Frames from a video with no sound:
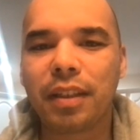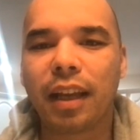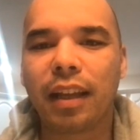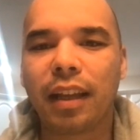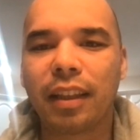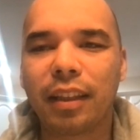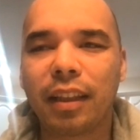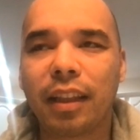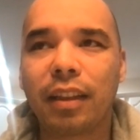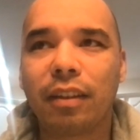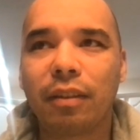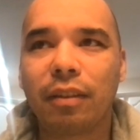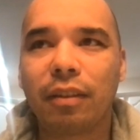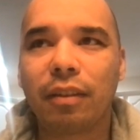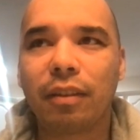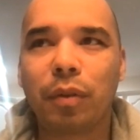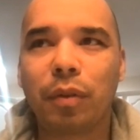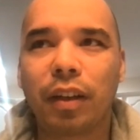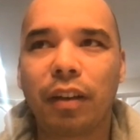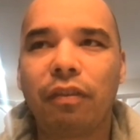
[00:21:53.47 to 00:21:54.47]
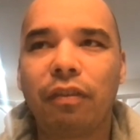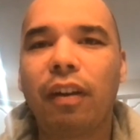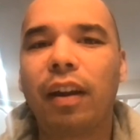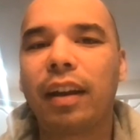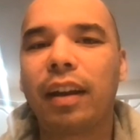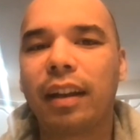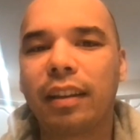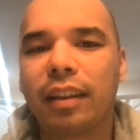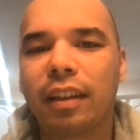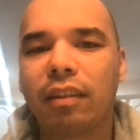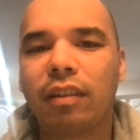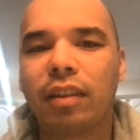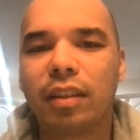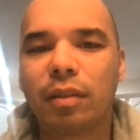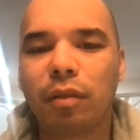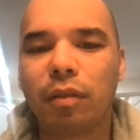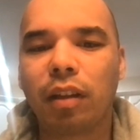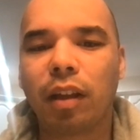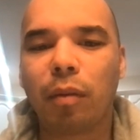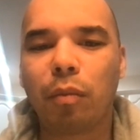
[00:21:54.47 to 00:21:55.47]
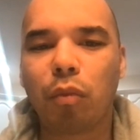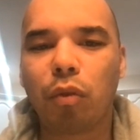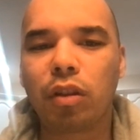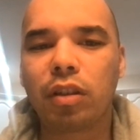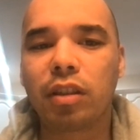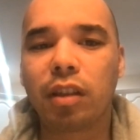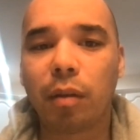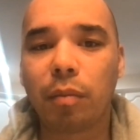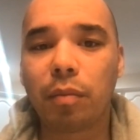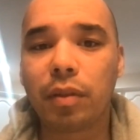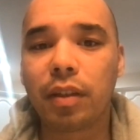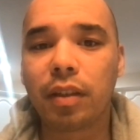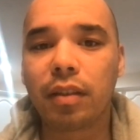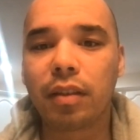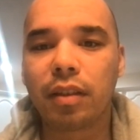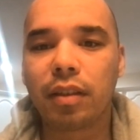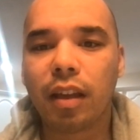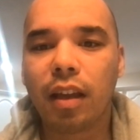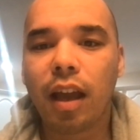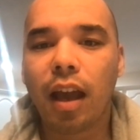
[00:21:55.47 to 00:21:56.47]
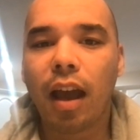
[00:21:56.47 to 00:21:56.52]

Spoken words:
I think that we're going to find out there is a lot more substance